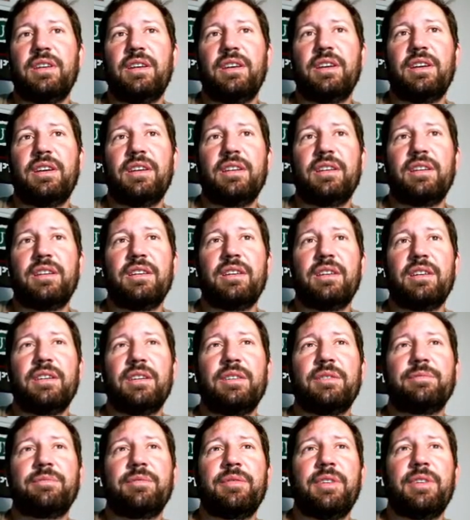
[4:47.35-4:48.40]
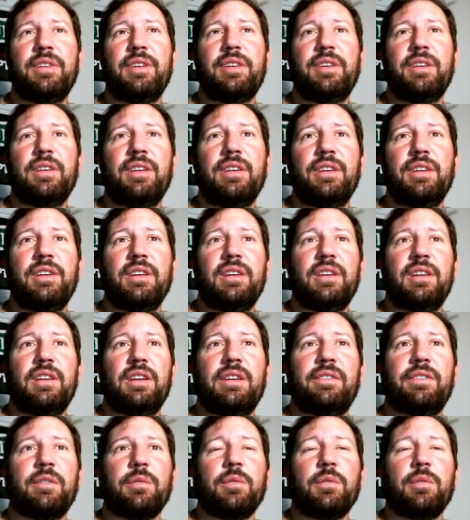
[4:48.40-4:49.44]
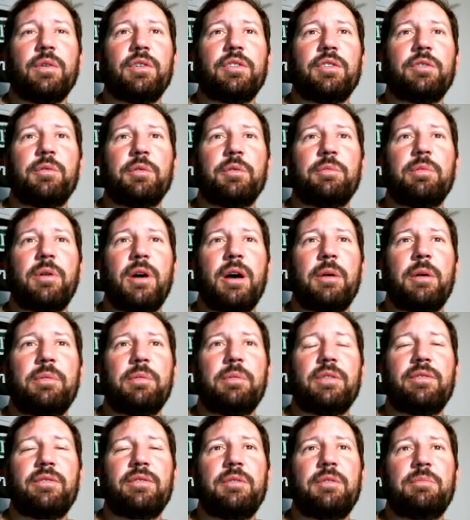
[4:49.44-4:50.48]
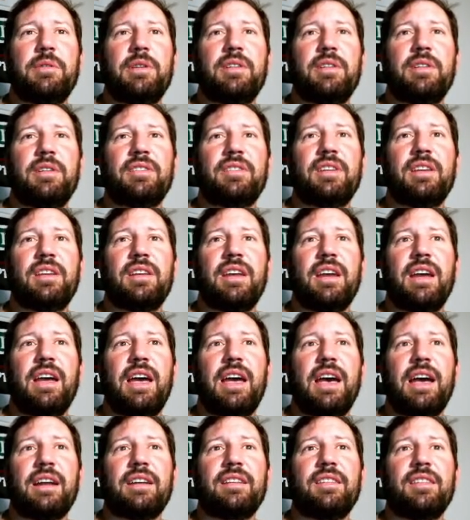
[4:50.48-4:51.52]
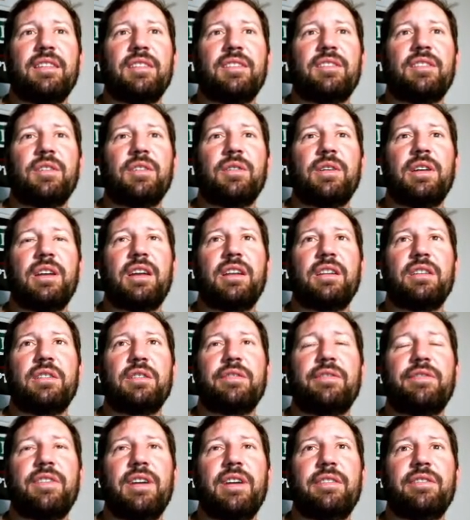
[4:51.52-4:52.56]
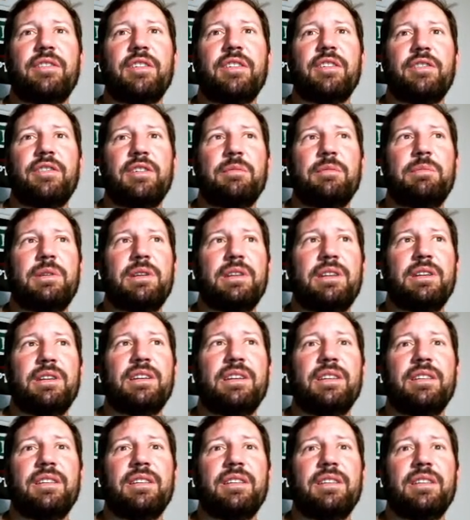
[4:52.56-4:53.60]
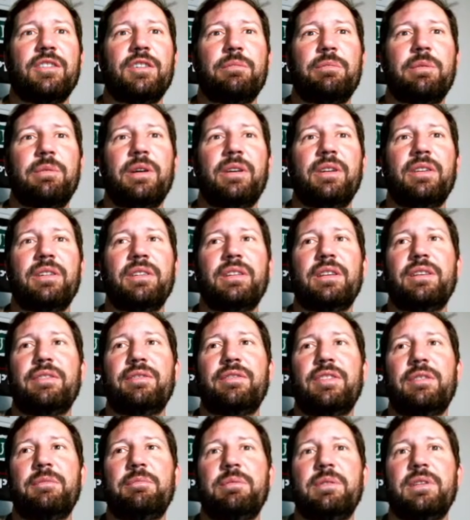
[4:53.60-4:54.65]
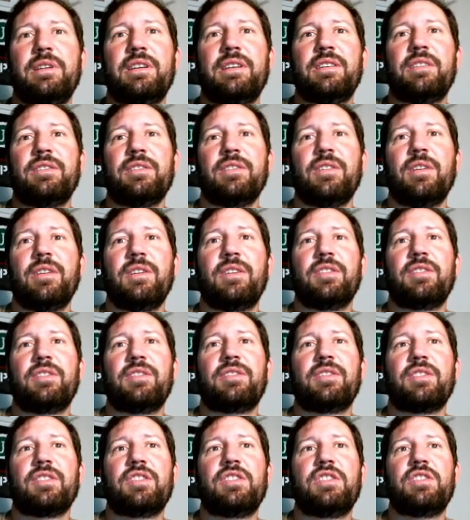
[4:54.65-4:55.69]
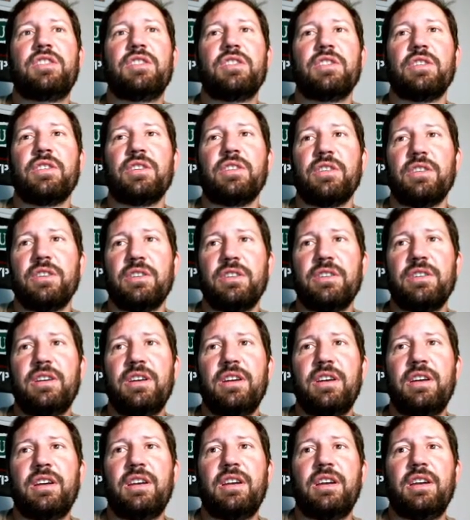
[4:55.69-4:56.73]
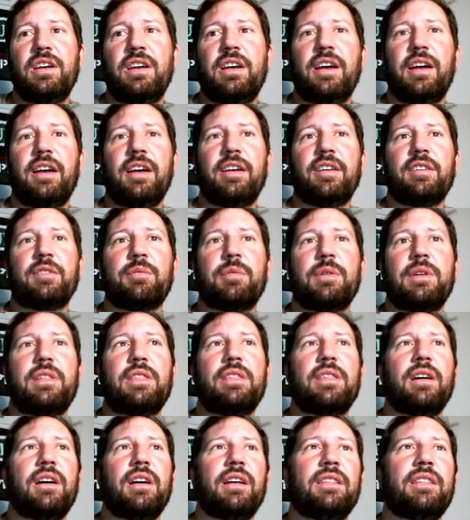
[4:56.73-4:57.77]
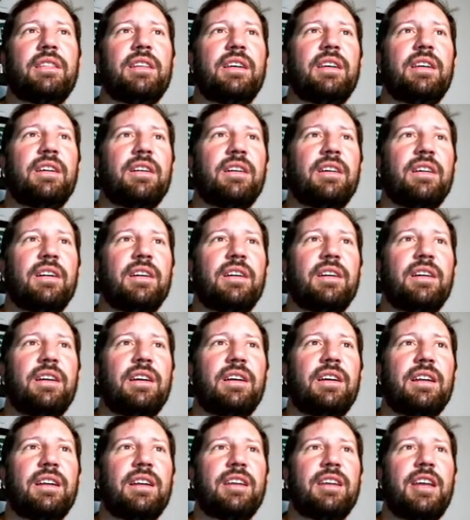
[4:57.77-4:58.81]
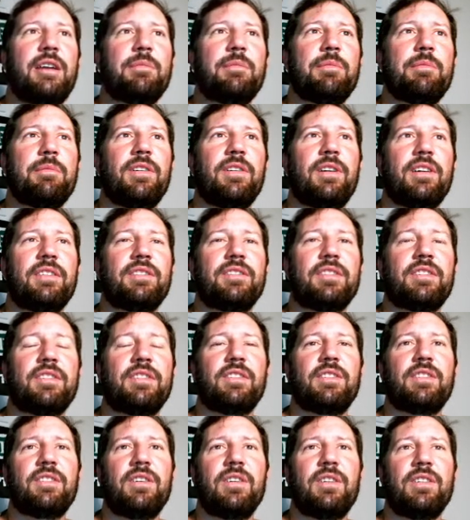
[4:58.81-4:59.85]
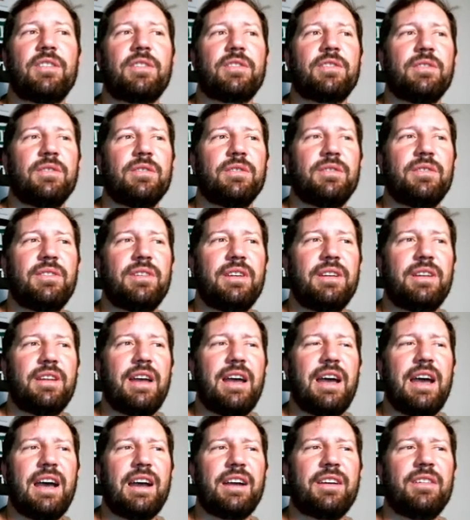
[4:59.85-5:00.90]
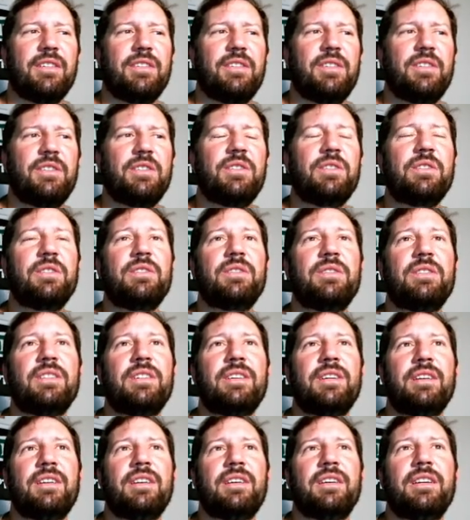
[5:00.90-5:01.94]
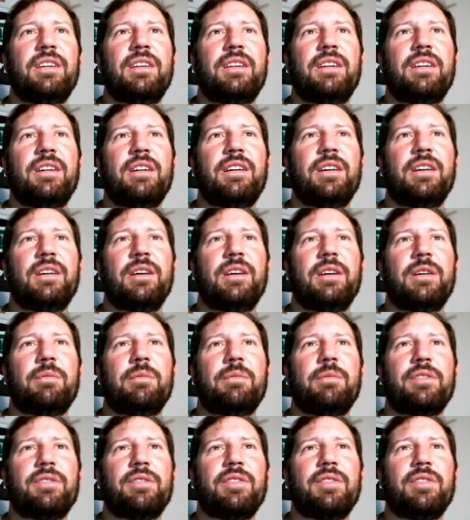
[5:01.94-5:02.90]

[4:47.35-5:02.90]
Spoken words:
And if the world's most popular VPNs can get hacked, then so can your favorite VPN. So apparently VPNs aren't as secure as we thought they are. And I came across a good article in Hacker Noon Let's